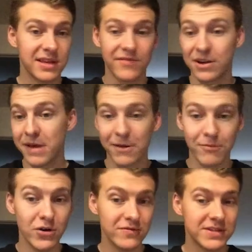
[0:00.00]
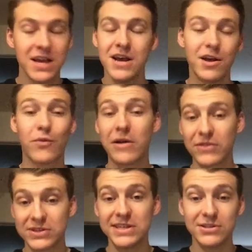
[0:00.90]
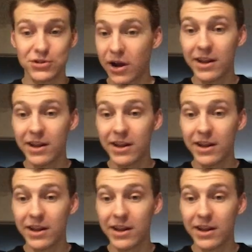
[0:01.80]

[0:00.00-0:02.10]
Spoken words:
They've had to make moves throughout the season trying